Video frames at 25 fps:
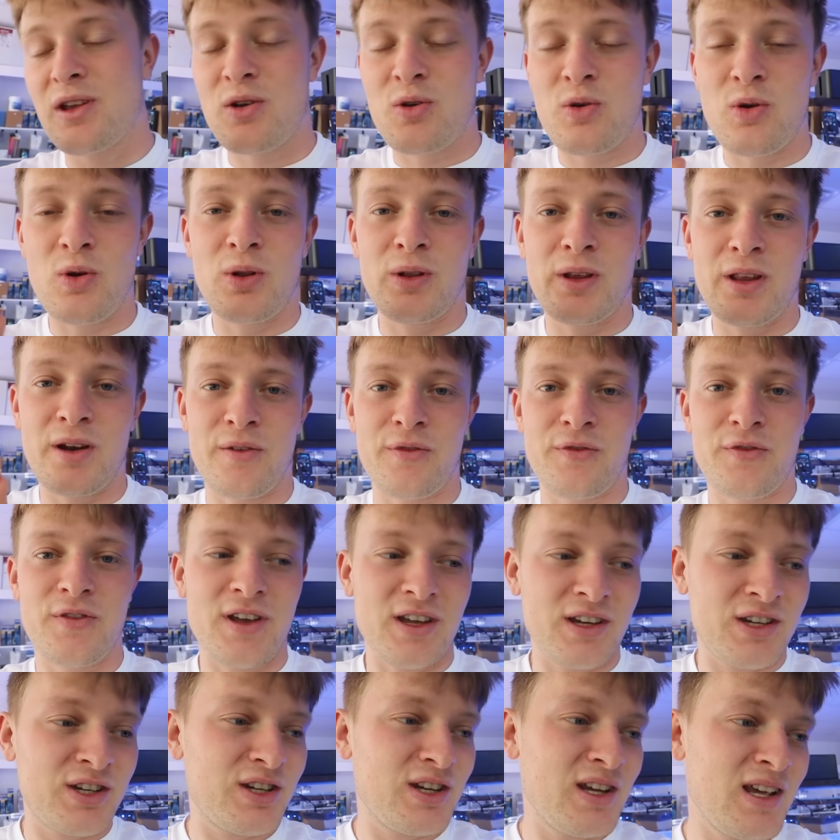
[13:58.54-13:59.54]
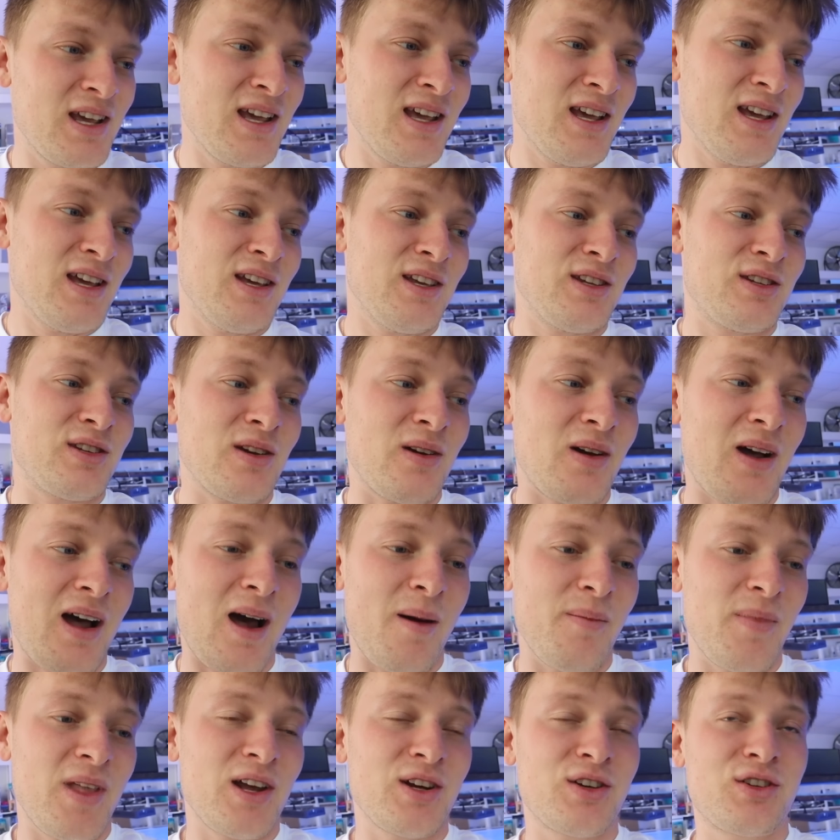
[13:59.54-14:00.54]
cool little fish. So
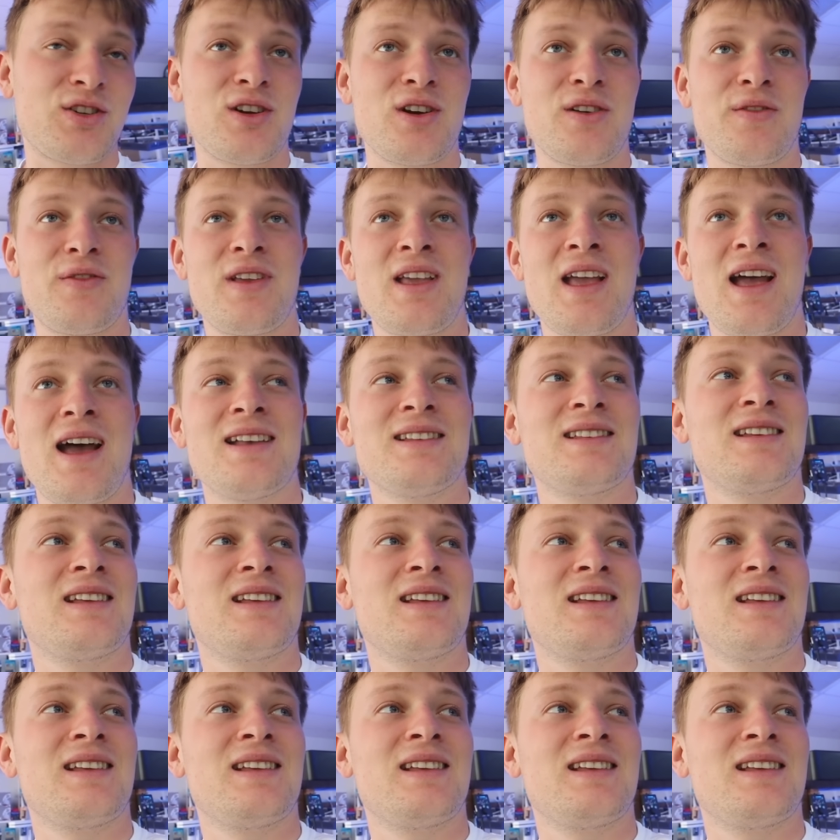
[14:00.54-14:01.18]
I'm not sure if he has